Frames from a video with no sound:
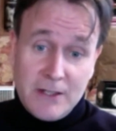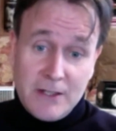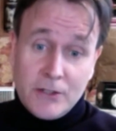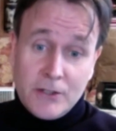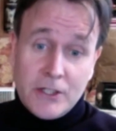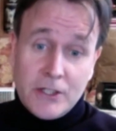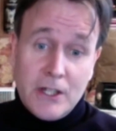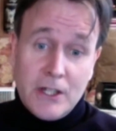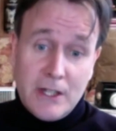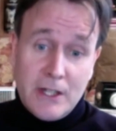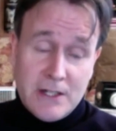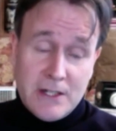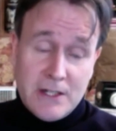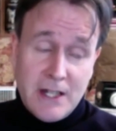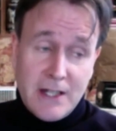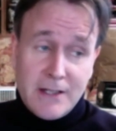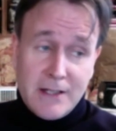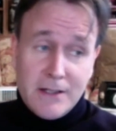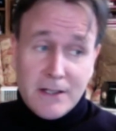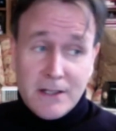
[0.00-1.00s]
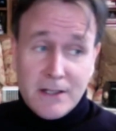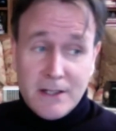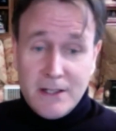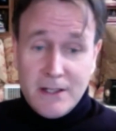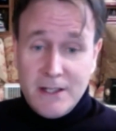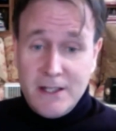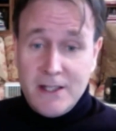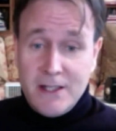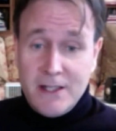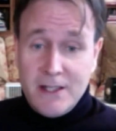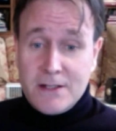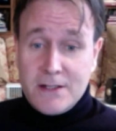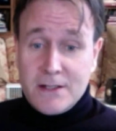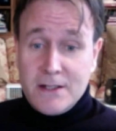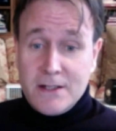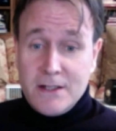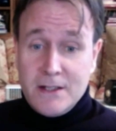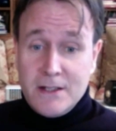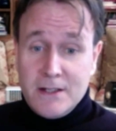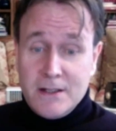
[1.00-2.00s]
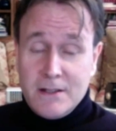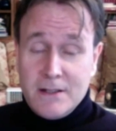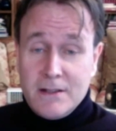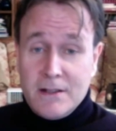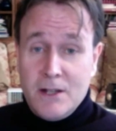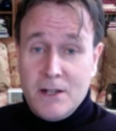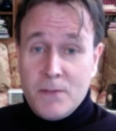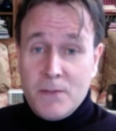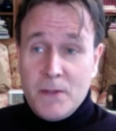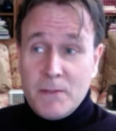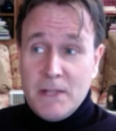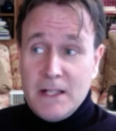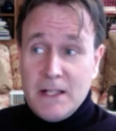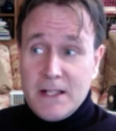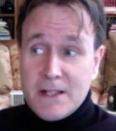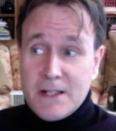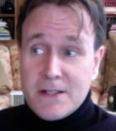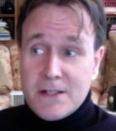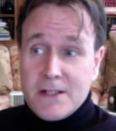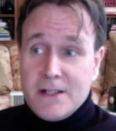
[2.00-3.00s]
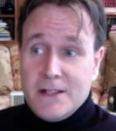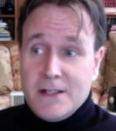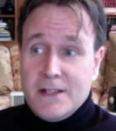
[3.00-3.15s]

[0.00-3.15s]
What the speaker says: On the other side is OpenBuildings